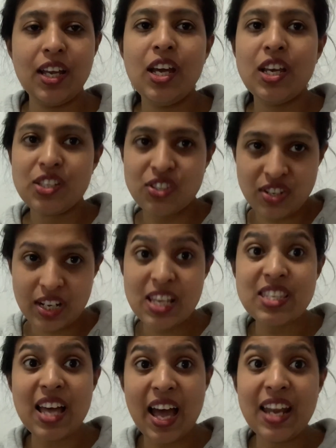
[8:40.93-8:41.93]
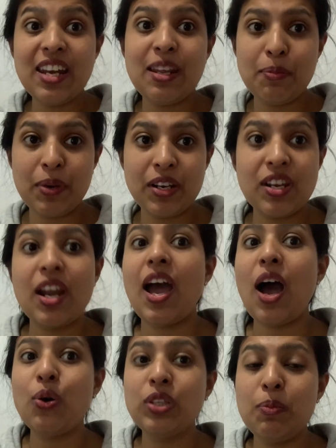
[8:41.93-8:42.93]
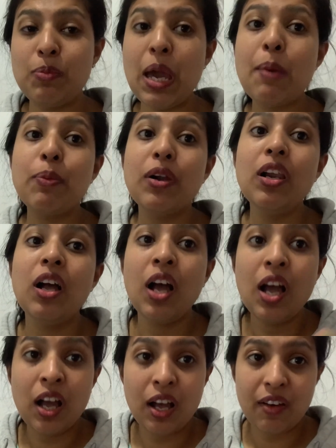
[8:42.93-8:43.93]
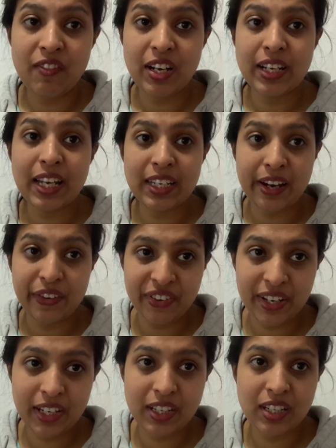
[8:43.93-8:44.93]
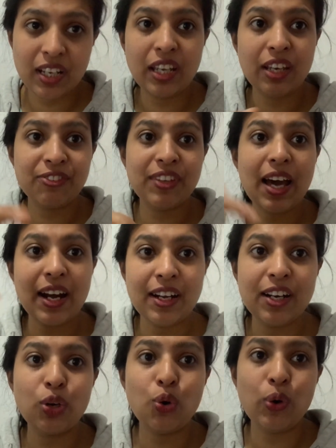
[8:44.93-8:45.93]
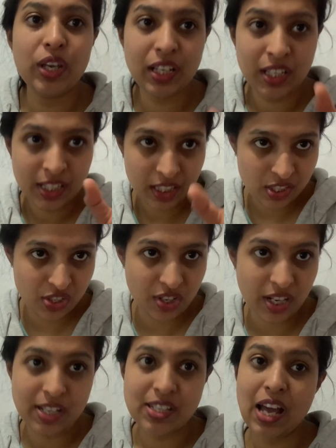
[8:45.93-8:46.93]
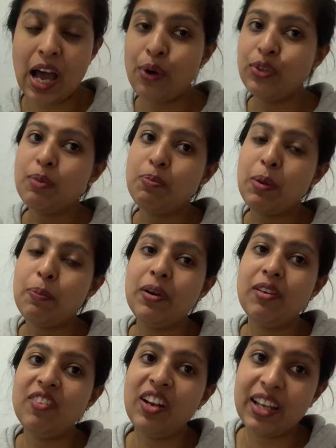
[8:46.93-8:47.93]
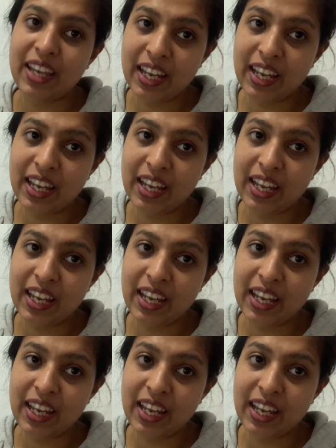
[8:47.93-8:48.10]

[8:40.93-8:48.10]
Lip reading: Stress and depression, how the people will get affected if they are undergoing stress, how the people will